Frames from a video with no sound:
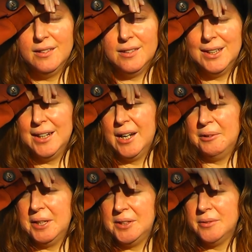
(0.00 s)
Don't know
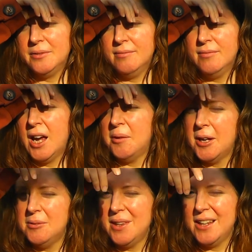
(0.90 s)
which. No,
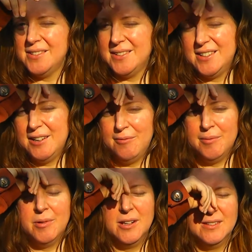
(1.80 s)
maybe those are
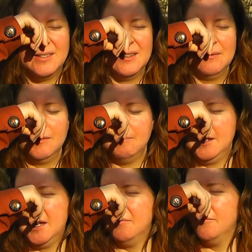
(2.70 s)
different ones from the
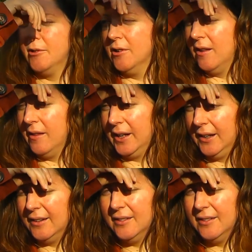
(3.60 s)
year before, I think.